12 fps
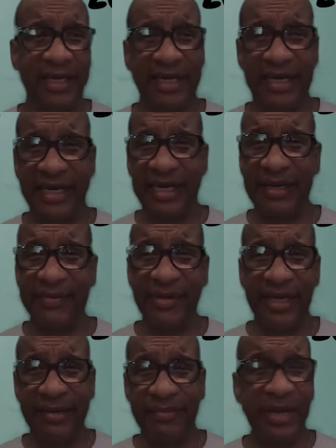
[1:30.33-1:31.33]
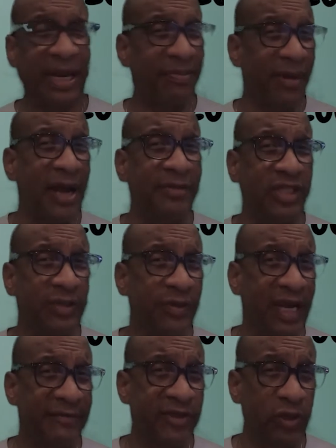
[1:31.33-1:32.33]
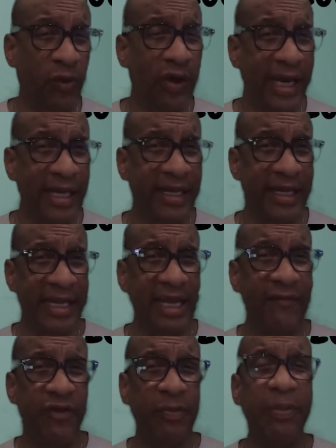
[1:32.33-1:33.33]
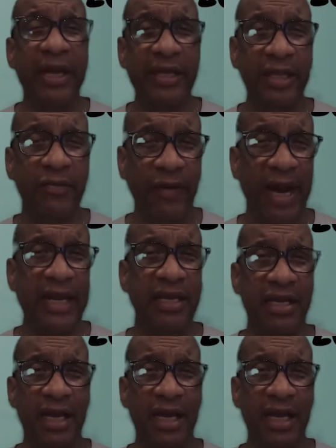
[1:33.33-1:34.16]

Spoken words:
But I promise you will have joy if you pick the right